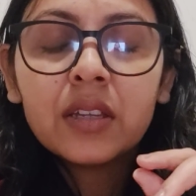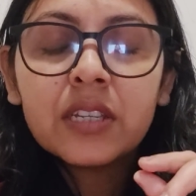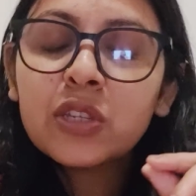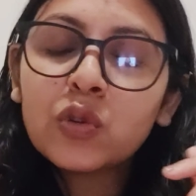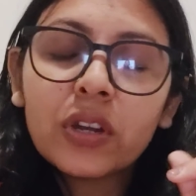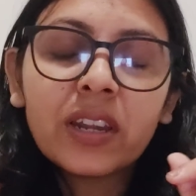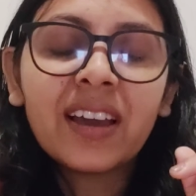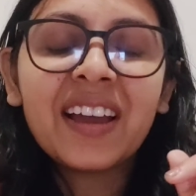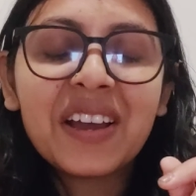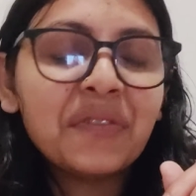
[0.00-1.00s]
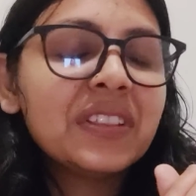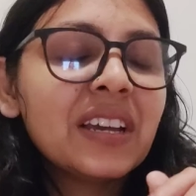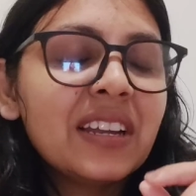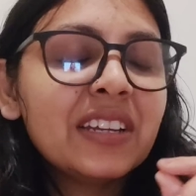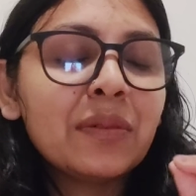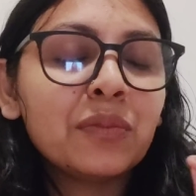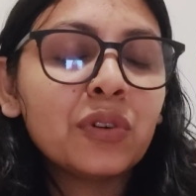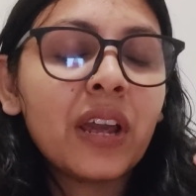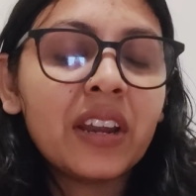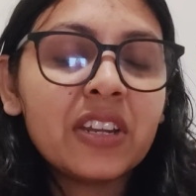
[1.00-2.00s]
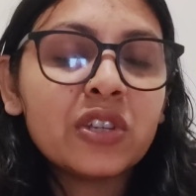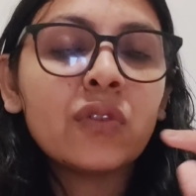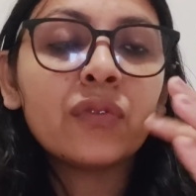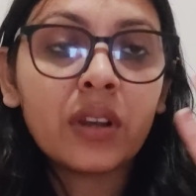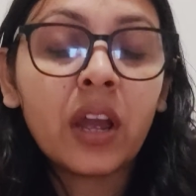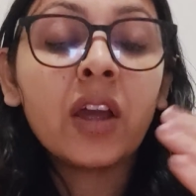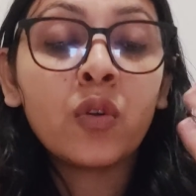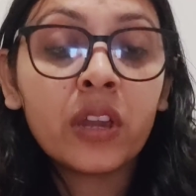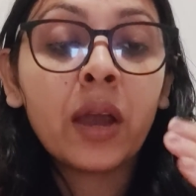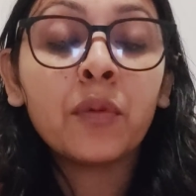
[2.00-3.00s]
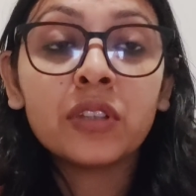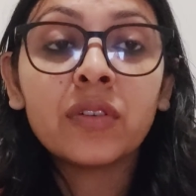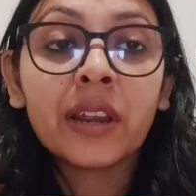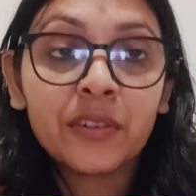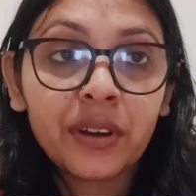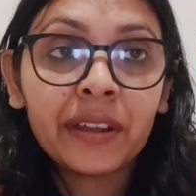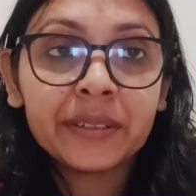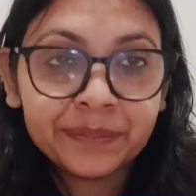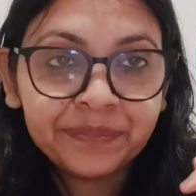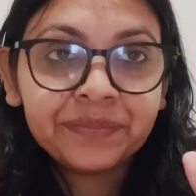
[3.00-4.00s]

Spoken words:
just do it with a little more energy of, okay, I'm on the right track.